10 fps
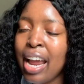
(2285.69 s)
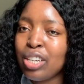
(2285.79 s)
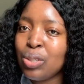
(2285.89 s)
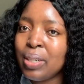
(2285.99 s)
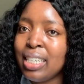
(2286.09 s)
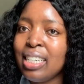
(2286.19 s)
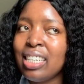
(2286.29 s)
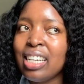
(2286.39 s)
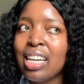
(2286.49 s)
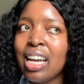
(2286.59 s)

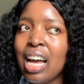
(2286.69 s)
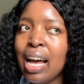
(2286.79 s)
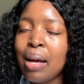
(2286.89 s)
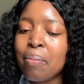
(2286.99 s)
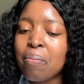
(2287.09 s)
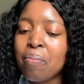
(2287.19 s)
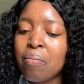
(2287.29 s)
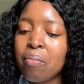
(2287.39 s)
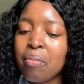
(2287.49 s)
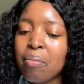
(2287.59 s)
actually
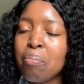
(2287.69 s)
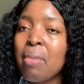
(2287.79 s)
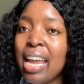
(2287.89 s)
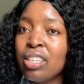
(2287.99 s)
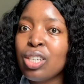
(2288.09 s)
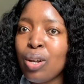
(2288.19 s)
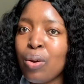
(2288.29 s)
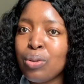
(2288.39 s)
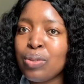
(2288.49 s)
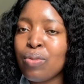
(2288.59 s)
makes
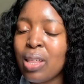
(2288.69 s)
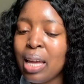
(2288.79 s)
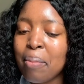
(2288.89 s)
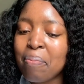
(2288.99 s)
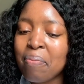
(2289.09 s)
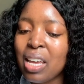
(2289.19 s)
clothes for them,